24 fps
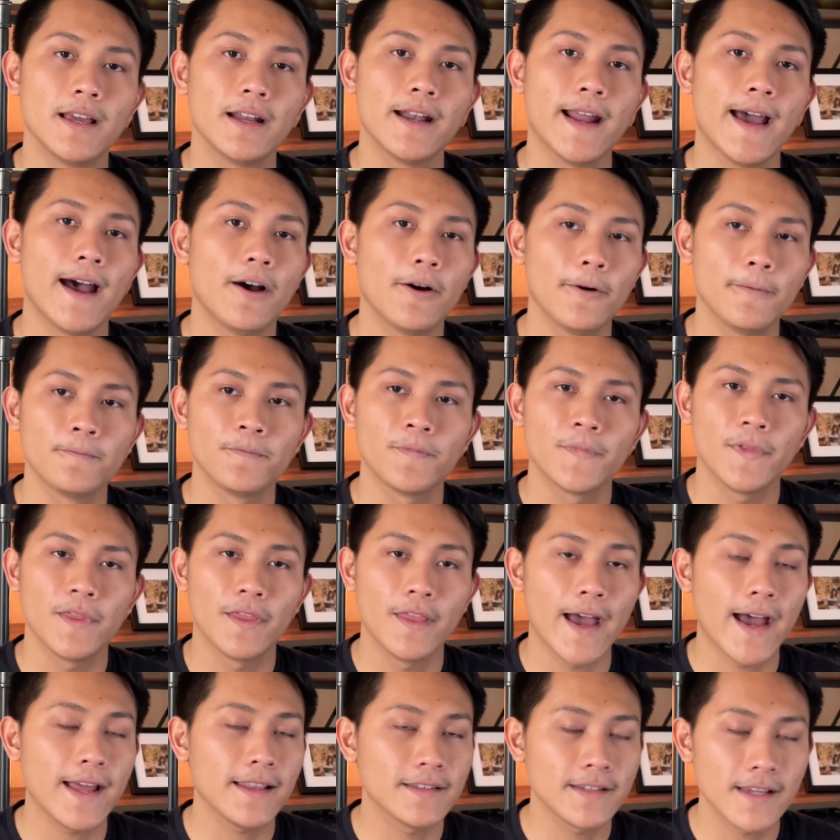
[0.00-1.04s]
Now,
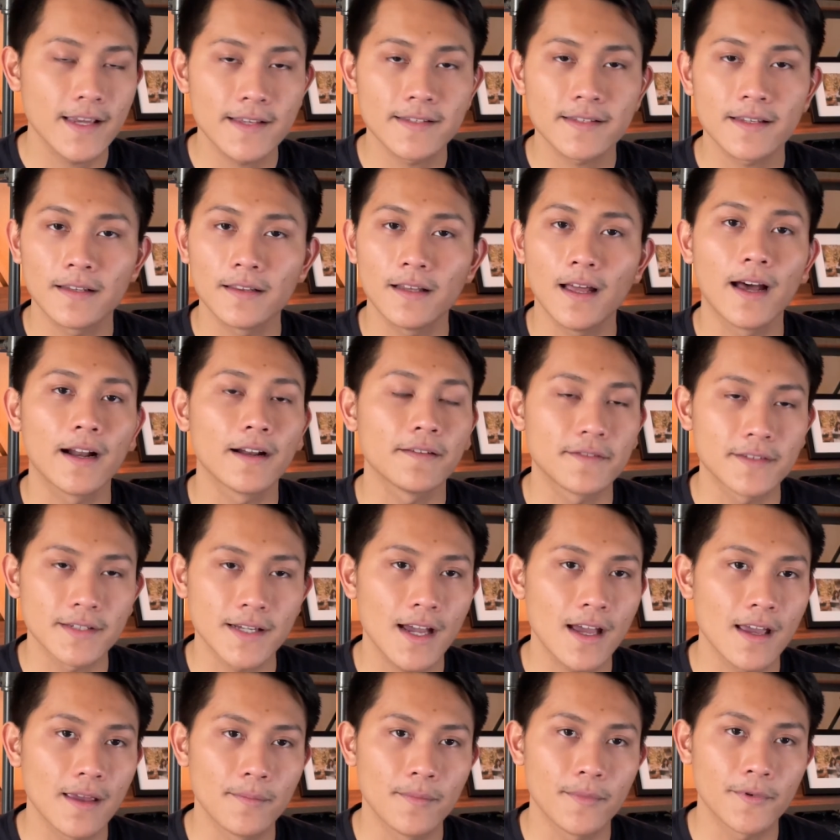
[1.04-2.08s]
that takes a lot of
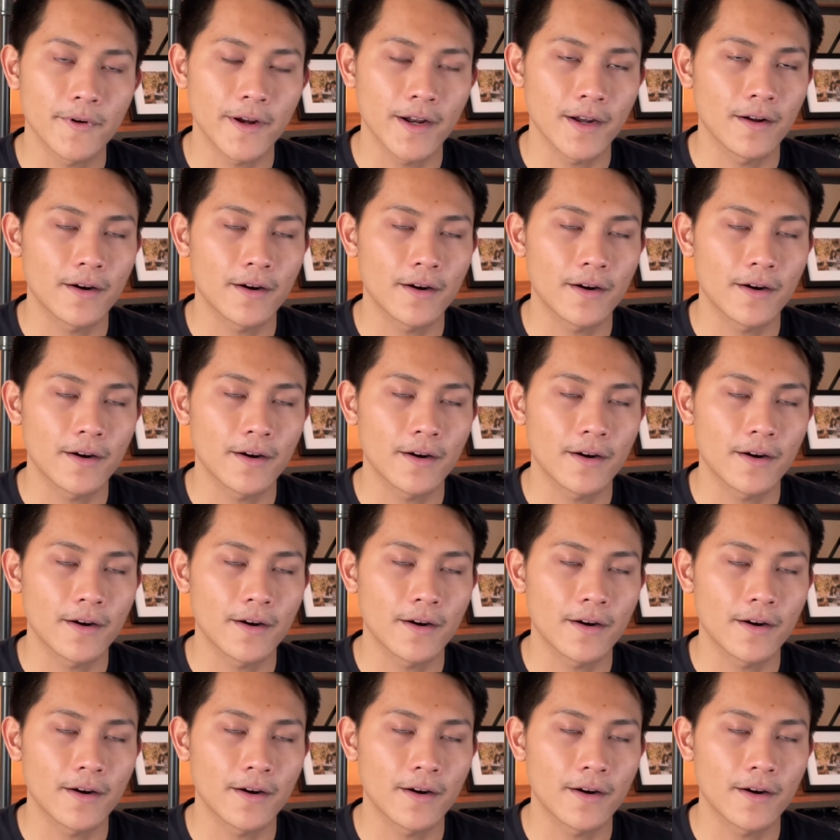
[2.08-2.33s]
time, right?